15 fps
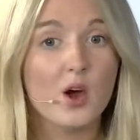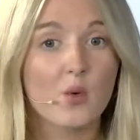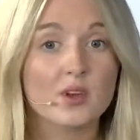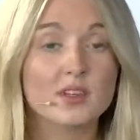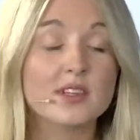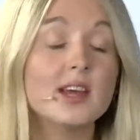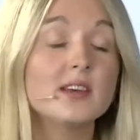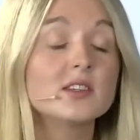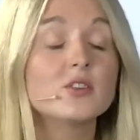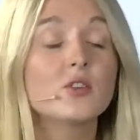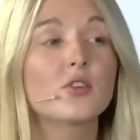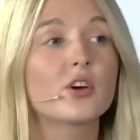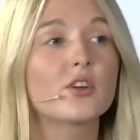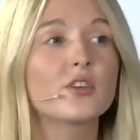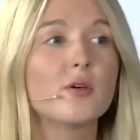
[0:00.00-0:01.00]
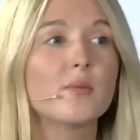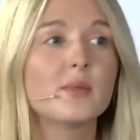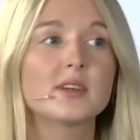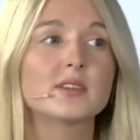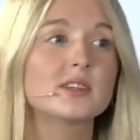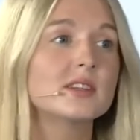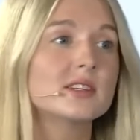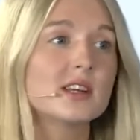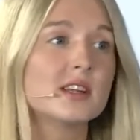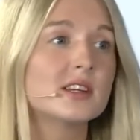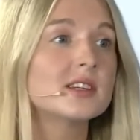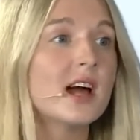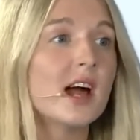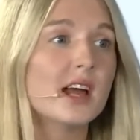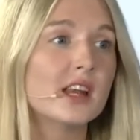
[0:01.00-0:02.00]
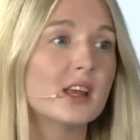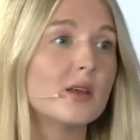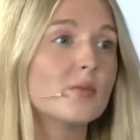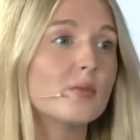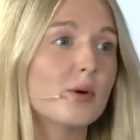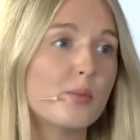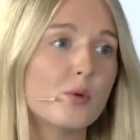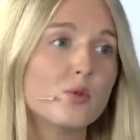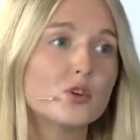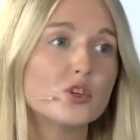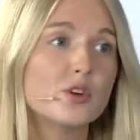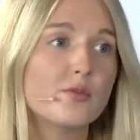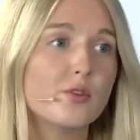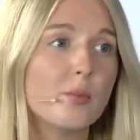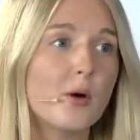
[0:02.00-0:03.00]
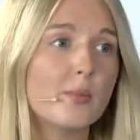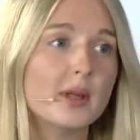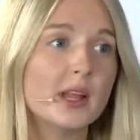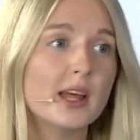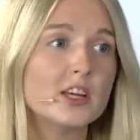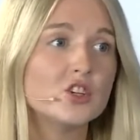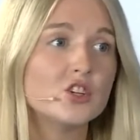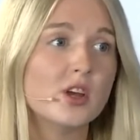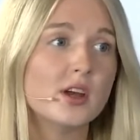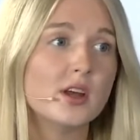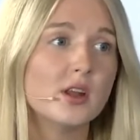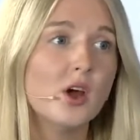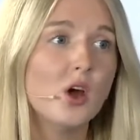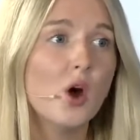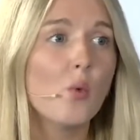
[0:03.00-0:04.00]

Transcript: Whilst they're still good numbers, still a tiny proportion of the population.